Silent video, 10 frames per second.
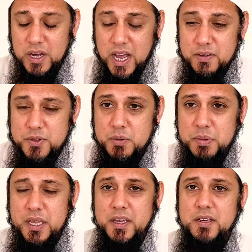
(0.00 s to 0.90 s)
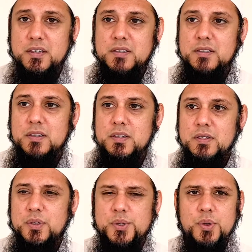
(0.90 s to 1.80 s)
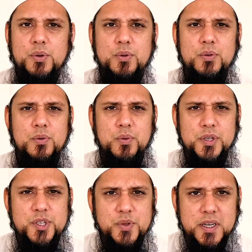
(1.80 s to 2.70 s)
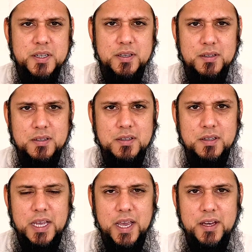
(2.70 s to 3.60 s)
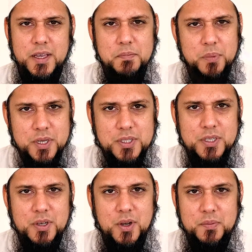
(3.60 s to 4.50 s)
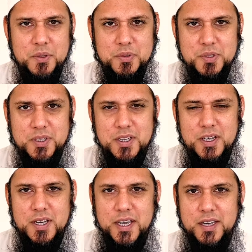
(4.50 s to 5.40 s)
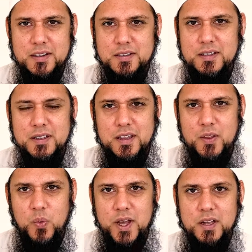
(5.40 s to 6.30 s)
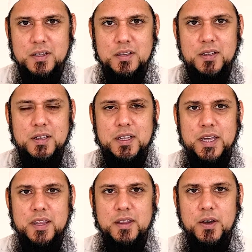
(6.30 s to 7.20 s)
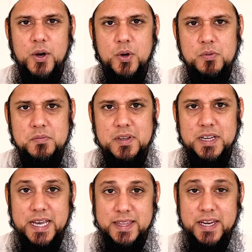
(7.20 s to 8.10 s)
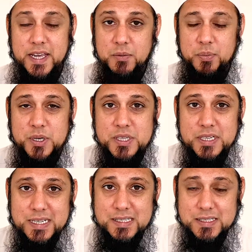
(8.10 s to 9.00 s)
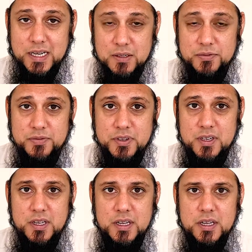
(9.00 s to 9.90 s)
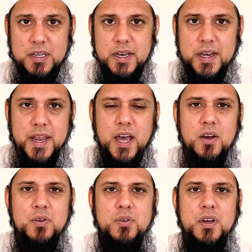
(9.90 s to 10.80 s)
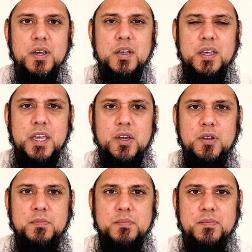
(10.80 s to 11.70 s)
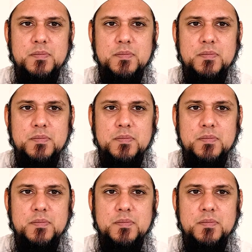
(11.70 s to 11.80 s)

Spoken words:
after being so restricted and imprisoned almost in the well, in the home, and then in prison itself, now he could